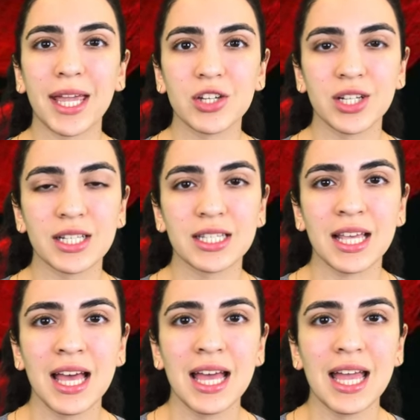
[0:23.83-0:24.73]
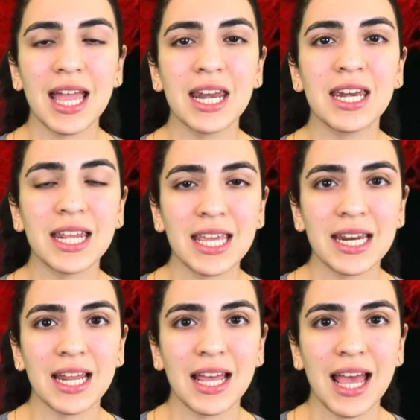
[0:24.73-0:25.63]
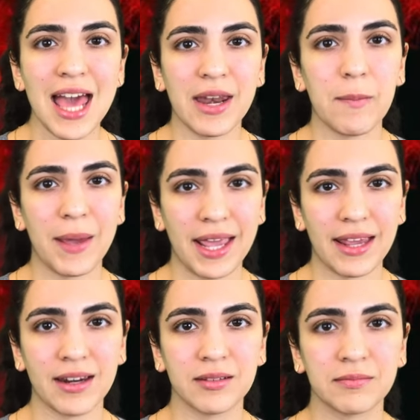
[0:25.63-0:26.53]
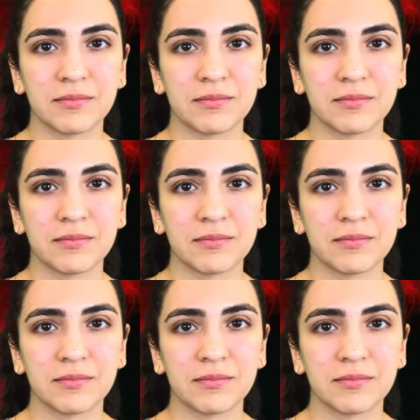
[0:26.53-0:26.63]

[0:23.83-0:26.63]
patients in need and in pain.